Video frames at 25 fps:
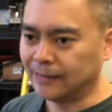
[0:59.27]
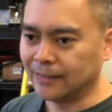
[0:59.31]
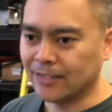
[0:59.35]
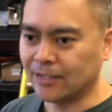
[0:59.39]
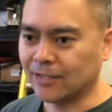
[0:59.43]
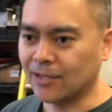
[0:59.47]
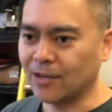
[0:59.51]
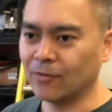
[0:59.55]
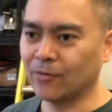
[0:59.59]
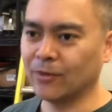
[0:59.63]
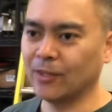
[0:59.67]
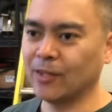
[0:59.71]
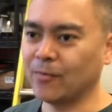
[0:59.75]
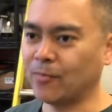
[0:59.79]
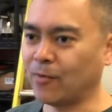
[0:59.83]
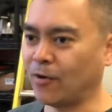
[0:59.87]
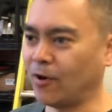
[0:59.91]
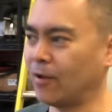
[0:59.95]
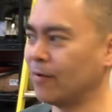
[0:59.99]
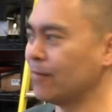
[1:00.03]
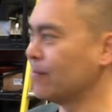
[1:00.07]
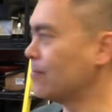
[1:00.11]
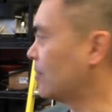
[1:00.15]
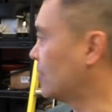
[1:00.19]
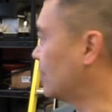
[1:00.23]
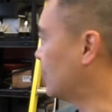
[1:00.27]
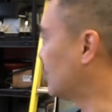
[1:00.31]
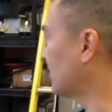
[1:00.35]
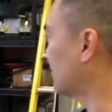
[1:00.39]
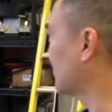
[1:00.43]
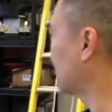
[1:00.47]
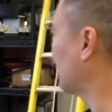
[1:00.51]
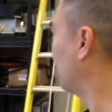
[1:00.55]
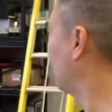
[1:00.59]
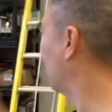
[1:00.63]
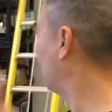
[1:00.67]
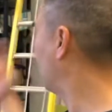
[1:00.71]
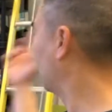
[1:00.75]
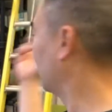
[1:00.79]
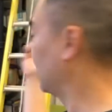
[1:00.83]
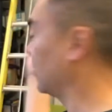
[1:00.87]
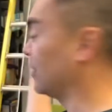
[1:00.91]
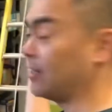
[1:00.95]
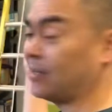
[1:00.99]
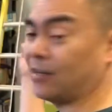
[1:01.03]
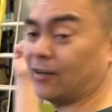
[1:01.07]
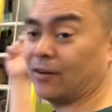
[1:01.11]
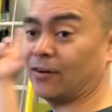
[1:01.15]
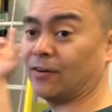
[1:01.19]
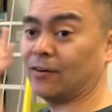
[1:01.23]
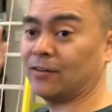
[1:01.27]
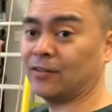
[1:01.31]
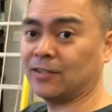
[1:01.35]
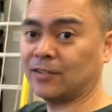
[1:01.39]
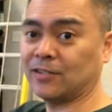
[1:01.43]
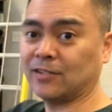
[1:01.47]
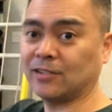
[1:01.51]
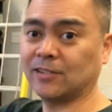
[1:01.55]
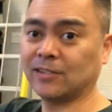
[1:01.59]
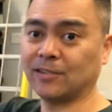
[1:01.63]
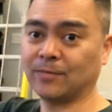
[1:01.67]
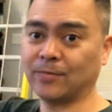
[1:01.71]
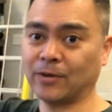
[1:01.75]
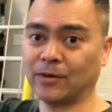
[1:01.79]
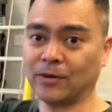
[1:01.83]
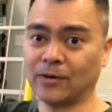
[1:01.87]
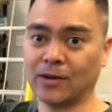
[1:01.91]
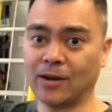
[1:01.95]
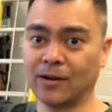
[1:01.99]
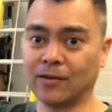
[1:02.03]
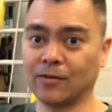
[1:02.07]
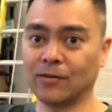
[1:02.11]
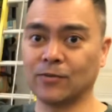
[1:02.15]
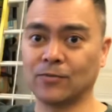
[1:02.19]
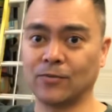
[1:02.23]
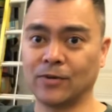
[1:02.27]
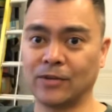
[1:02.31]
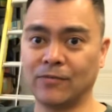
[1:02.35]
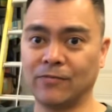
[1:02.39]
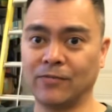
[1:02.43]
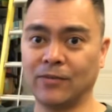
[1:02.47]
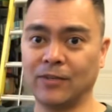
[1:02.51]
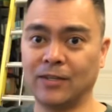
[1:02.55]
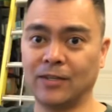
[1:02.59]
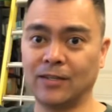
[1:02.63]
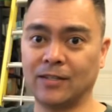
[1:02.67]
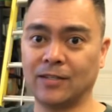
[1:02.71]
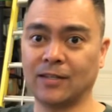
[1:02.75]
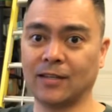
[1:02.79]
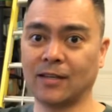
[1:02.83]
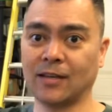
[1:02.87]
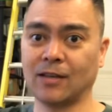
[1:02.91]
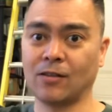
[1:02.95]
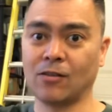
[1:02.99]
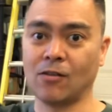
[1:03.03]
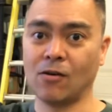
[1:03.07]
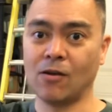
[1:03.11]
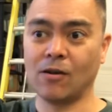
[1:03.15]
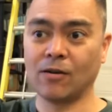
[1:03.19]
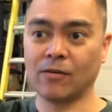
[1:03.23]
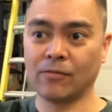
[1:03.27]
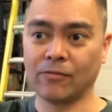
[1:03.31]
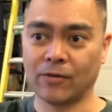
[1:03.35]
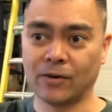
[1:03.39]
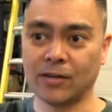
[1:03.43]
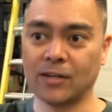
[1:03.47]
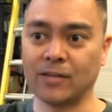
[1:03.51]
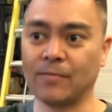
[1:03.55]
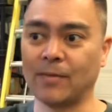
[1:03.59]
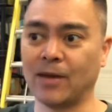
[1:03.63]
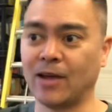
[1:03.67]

it's not really a problem in this building here. This is about 120 feet long front to